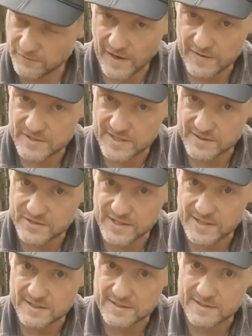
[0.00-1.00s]
5-6
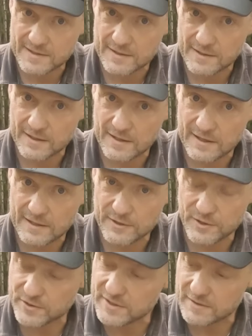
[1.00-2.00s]
years
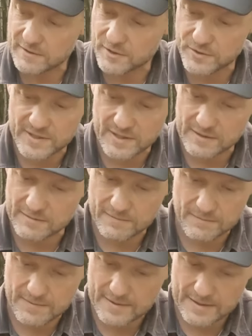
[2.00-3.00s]
and used it
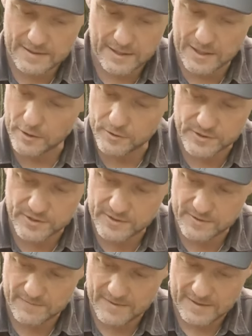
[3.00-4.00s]

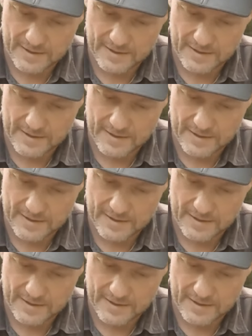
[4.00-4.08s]
loads.